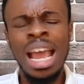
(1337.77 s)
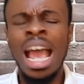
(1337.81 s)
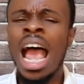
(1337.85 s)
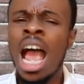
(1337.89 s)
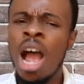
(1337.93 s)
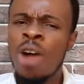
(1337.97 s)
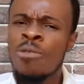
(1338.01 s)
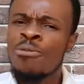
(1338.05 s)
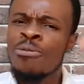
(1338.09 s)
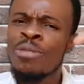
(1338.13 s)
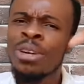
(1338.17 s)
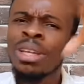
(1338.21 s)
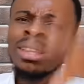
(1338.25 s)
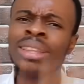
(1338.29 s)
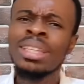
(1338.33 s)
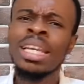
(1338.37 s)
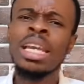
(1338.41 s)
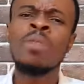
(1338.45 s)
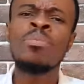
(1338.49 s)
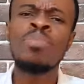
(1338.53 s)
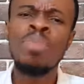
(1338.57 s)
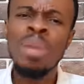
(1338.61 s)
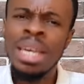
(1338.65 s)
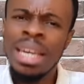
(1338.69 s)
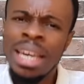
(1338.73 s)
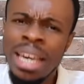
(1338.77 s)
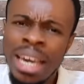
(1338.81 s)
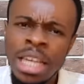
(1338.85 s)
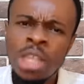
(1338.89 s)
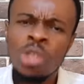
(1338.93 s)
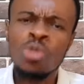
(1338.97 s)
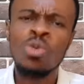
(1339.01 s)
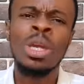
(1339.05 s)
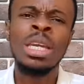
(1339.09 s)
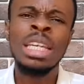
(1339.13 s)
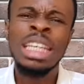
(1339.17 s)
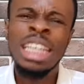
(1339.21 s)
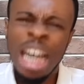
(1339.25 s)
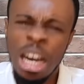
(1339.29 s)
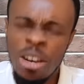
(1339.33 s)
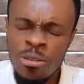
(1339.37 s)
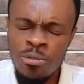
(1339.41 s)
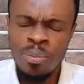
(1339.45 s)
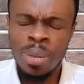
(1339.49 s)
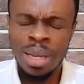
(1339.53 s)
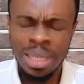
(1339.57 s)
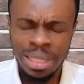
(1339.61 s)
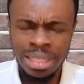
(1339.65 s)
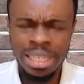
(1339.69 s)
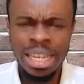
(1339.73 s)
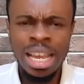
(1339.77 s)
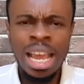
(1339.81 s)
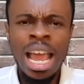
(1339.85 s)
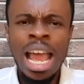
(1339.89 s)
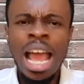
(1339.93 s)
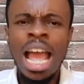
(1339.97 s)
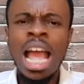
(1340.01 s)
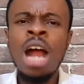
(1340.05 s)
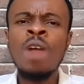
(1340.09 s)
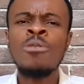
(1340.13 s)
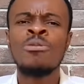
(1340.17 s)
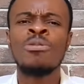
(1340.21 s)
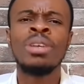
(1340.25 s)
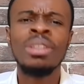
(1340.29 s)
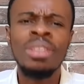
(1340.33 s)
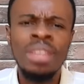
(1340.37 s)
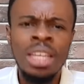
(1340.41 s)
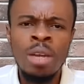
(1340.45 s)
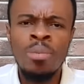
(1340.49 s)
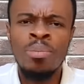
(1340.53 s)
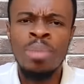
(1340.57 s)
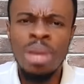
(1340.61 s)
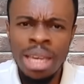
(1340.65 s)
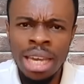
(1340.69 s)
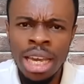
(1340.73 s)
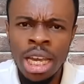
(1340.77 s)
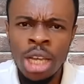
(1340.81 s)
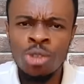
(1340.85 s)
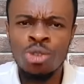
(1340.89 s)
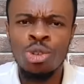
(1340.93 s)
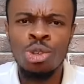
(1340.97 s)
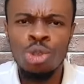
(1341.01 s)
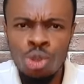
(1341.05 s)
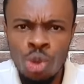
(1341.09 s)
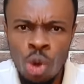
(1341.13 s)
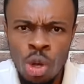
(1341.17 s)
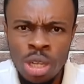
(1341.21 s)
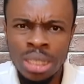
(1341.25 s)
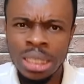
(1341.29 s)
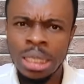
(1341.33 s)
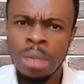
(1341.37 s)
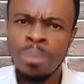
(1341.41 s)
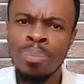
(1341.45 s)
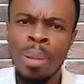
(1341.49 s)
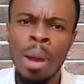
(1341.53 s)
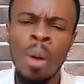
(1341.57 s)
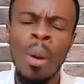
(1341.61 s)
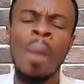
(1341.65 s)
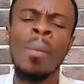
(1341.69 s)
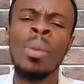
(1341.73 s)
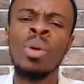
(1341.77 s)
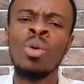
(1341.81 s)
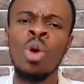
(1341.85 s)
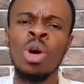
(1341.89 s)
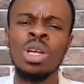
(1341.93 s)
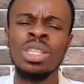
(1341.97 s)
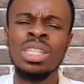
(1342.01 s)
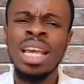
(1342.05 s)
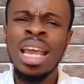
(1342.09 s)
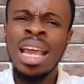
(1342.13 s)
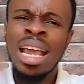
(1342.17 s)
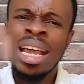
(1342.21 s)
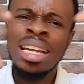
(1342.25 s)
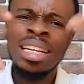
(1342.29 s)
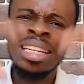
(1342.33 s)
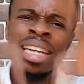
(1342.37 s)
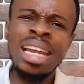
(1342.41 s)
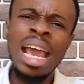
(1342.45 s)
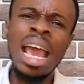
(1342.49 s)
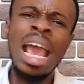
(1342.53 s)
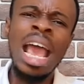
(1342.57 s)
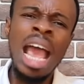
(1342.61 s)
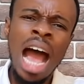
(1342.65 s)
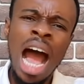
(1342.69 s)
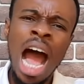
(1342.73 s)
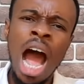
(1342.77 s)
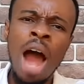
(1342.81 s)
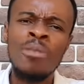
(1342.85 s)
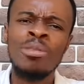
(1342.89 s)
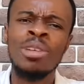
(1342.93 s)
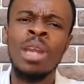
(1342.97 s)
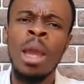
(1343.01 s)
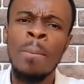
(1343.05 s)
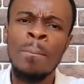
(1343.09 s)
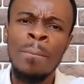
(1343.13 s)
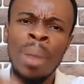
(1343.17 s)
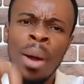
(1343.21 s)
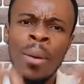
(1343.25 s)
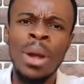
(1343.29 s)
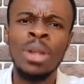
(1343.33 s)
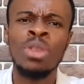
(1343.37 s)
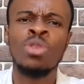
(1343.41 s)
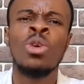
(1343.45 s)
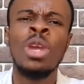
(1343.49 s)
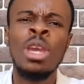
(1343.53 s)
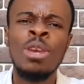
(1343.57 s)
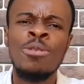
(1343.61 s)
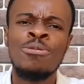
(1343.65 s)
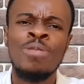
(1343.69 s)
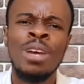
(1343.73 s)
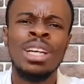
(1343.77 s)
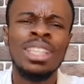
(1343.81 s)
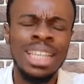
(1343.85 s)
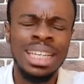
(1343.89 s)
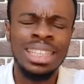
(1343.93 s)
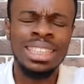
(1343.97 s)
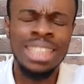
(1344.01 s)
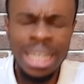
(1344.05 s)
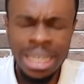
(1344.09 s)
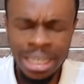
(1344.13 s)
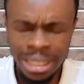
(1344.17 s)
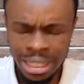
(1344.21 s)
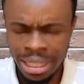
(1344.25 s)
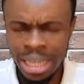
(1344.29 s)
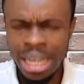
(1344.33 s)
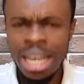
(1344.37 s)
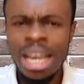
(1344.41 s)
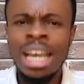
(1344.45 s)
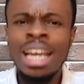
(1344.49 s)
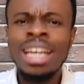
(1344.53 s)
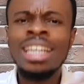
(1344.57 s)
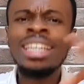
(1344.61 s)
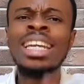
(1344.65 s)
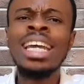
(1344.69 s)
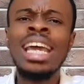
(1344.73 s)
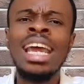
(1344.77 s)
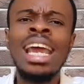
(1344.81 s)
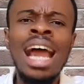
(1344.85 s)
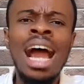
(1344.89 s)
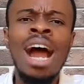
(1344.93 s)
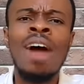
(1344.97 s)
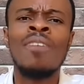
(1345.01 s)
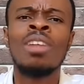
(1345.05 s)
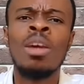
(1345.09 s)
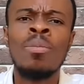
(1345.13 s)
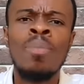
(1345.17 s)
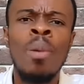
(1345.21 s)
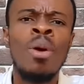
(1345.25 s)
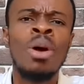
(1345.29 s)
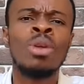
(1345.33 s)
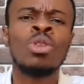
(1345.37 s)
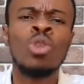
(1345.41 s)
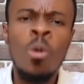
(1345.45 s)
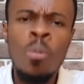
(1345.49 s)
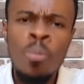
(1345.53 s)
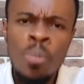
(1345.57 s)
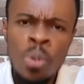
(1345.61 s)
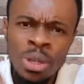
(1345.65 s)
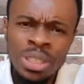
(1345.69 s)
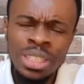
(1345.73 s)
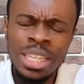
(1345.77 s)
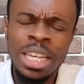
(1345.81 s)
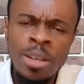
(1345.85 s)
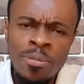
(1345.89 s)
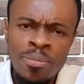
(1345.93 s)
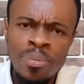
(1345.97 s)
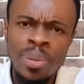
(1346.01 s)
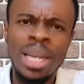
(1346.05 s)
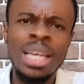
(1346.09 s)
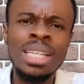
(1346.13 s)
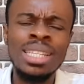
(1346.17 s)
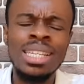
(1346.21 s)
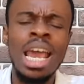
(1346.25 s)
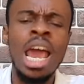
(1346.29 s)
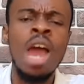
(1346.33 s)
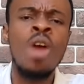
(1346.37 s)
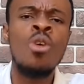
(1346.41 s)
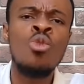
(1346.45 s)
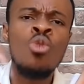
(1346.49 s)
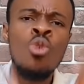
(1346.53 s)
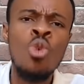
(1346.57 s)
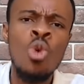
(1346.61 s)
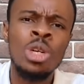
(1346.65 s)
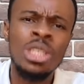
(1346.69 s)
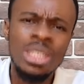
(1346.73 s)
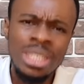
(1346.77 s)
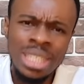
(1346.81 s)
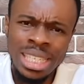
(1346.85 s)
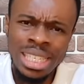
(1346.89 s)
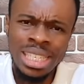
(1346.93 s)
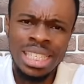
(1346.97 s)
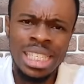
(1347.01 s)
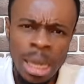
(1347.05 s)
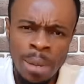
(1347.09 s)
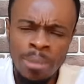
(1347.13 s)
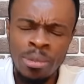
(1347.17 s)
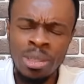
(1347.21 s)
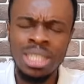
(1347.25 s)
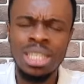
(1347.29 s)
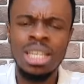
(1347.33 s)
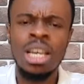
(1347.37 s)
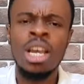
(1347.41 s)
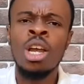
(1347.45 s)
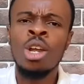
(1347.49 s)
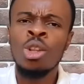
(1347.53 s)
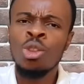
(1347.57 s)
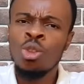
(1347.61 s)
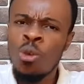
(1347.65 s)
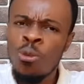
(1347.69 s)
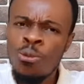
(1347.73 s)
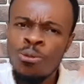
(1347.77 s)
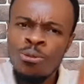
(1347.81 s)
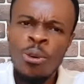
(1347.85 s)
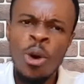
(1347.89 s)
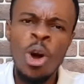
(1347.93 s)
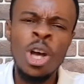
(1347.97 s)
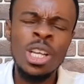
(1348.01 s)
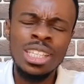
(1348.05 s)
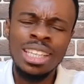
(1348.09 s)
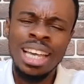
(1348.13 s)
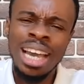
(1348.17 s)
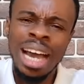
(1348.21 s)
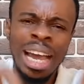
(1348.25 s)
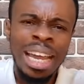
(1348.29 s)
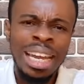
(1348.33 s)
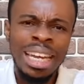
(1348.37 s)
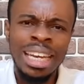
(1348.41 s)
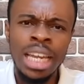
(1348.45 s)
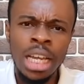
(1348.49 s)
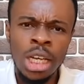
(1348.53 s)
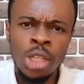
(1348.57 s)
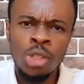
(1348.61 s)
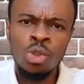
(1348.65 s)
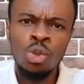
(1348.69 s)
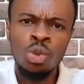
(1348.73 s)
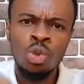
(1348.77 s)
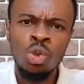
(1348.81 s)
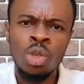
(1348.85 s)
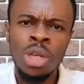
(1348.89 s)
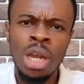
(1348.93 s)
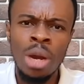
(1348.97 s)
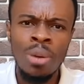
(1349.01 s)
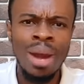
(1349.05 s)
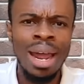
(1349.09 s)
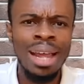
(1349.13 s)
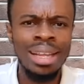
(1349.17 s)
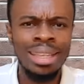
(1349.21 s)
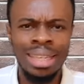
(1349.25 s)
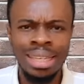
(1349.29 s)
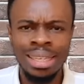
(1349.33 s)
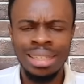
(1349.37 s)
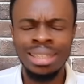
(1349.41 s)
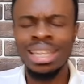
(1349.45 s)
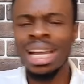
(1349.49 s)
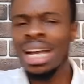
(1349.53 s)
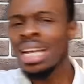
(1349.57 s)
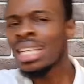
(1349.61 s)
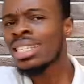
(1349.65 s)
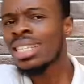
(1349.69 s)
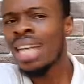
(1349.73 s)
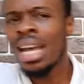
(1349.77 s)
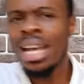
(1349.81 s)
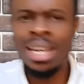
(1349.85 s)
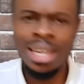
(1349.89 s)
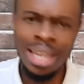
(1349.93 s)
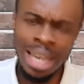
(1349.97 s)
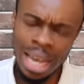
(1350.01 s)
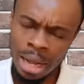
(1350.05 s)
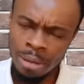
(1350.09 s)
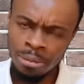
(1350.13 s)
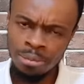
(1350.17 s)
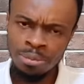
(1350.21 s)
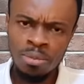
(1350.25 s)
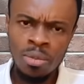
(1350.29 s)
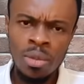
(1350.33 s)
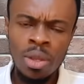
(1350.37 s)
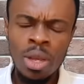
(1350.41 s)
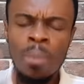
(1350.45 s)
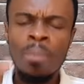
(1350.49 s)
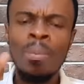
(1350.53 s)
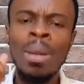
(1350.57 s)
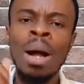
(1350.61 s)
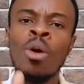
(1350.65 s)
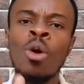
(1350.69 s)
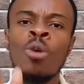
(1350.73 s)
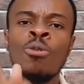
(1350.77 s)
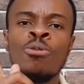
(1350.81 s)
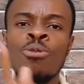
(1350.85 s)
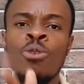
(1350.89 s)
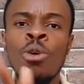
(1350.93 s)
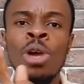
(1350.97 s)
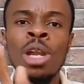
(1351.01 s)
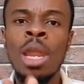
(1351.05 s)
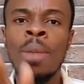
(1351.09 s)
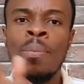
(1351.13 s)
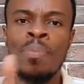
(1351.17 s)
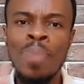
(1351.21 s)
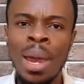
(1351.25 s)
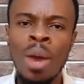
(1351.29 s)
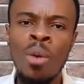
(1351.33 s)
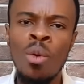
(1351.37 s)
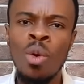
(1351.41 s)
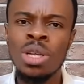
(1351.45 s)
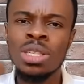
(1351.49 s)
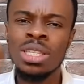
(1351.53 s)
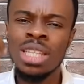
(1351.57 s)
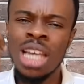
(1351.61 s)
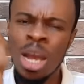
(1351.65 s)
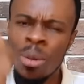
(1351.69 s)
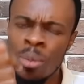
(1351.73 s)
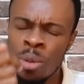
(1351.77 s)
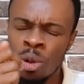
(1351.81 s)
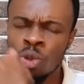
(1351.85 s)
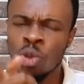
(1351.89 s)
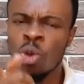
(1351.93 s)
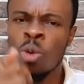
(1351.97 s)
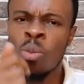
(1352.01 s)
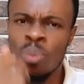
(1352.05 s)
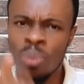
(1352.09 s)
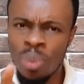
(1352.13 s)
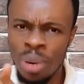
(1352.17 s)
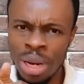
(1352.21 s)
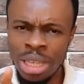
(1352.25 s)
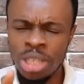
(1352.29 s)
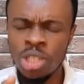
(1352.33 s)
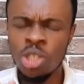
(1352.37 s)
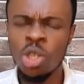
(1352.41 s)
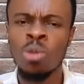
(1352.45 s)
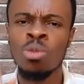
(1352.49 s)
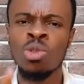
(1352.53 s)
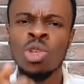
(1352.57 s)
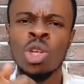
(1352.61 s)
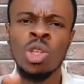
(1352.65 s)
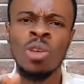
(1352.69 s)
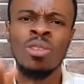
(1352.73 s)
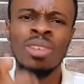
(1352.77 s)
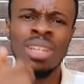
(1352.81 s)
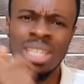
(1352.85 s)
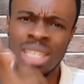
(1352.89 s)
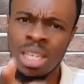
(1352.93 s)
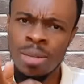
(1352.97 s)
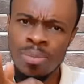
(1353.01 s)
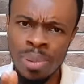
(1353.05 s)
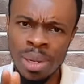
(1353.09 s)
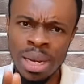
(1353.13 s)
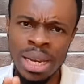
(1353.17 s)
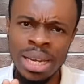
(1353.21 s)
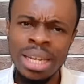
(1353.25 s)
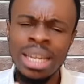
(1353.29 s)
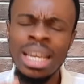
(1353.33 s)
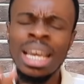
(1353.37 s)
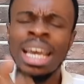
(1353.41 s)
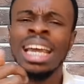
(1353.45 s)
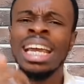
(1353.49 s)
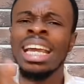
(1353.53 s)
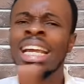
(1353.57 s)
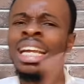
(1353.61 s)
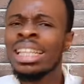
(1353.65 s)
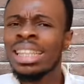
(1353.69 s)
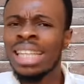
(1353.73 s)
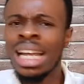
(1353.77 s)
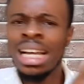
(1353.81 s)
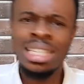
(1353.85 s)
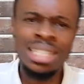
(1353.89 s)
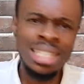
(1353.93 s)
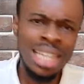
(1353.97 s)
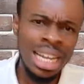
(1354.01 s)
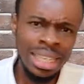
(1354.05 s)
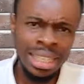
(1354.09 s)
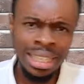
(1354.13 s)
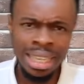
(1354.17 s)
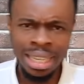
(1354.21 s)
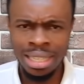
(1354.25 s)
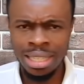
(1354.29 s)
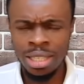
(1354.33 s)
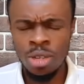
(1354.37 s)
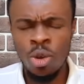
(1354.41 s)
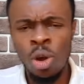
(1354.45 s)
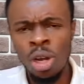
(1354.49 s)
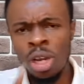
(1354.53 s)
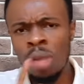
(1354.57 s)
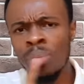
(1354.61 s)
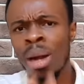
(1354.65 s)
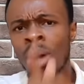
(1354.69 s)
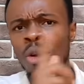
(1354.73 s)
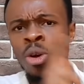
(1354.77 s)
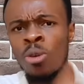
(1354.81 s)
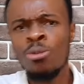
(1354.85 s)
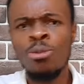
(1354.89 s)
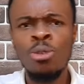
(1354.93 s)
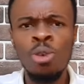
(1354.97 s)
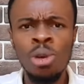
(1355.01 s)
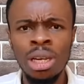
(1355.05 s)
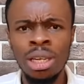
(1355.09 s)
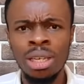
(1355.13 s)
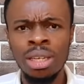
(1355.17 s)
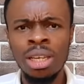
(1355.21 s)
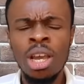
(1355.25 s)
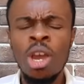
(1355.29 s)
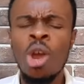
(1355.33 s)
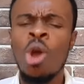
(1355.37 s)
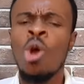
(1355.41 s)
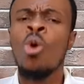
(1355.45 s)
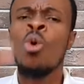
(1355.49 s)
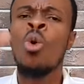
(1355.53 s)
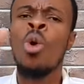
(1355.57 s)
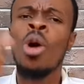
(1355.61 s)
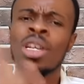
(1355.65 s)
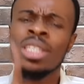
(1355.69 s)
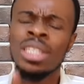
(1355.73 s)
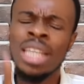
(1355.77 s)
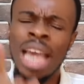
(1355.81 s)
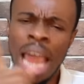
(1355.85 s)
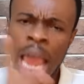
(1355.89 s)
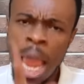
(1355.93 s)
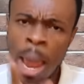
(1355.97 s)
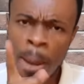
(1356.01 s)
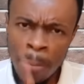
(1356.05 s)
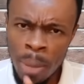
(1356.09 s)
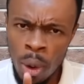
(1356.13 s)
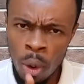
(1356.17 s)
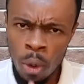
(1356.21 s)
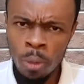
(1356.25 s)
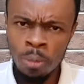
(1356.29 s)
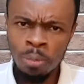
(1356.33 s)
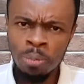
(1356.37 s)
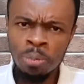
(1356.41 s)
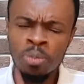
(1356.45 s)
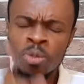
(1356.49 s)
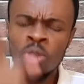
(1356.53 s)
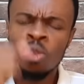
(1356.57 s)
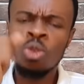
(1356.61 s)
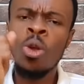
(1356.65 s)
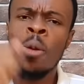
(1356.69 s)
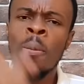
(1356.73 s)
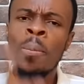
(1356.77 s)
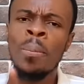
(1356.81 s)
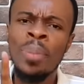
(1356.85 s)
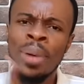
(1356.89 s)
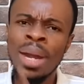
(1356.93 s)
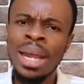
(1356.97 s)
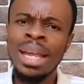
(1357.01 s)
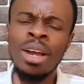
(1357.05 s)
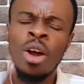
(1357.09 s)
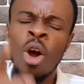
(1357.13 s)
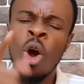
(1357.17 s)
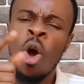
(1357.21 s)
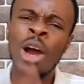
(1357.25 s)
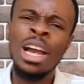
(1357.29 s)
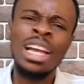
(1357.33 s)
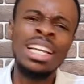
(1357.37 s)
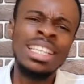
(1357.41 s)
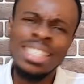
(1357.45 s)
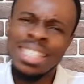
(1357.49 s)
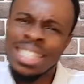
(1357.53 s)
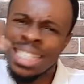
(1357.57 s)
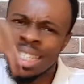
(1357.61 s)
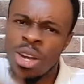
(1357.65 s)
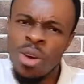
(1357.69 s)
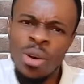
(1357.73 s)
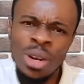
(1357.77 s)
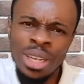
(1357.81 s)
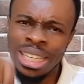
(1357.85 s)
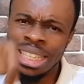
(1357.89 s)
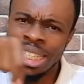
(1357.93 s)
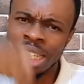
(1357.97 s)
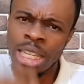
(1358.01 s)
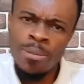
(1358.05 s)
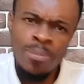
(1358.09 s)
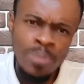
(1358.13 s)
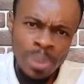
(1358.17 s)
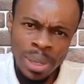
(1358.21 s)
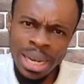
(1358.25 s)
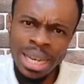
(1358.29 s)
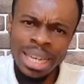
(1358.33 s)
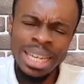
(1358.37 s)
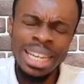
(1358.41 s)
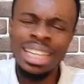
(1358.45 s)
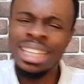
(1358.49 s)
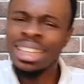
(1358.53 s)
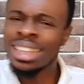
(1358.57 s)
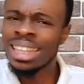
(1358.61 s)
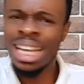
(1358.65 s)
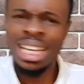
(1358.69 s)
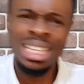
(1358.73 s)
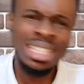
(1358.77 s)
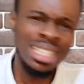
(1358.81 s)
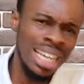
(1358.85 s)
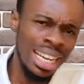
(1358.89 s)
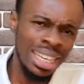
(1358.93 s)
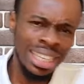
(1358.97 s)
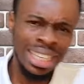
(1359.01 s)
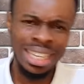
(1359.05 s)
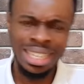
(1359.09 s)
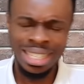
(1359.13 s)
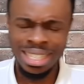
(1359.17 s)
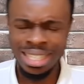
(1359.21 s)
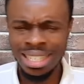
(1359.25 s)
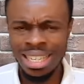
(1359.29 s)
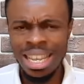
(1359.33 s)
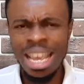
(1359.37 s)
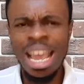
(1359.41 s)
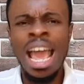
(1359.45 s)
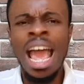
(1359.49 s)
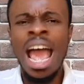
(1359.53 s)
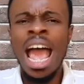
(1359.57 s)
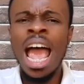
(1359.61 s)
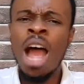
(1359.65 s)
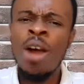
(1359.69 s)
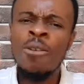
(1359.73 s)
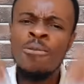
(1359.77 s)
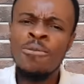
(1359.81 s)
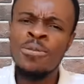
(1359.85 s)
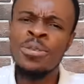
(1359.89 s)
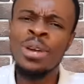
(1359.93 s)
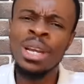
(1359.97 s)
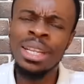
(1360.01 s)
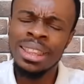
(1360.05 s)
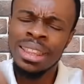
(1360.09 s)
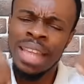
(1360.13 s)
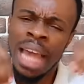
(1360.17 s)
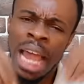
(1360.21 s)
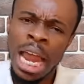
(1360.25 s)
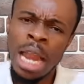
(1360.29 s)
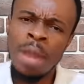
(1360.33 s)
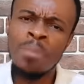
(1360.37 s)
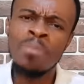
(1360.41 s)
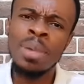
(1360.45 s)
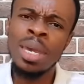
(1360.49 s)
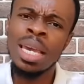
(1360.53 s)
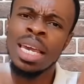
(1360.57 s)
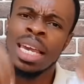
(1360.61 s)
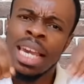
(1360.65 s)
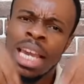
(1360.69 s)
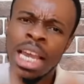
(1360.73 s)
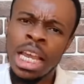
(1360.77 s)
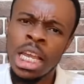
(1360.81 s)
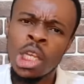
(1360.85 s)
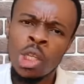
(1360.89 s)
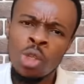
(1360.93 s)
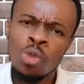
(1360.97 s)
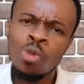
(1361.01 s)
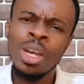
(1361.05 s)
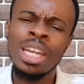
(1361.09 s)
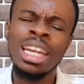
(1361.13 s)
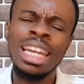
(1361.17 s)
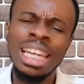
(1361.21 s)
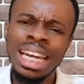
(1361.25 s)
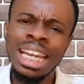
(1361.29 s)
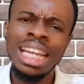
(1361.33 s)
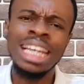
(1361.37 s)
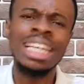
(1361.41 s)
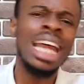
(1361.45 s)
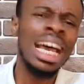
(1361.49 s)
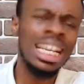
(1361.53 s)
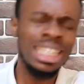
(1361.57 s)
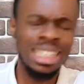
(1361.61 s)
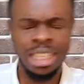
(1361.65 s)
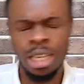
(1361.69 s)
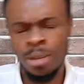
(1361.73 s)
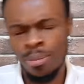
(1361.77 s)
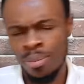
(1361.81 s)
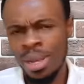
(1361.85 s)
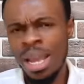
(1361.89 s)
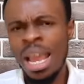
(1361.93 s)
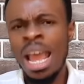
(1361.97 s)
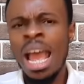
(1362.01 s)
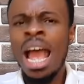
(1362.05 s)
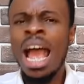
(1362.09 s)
Everything begins with government. Everything begins with those in power because they have the power to effect a change. They have the power to put in place a good systems to force Ghanaians to do the right thing. Tanzania, Magufuli was able to bring some sort of discipline in Tanzanians. Only Magufuli was able to bring or install discipline in Tanzanians. Everything begins with leadership.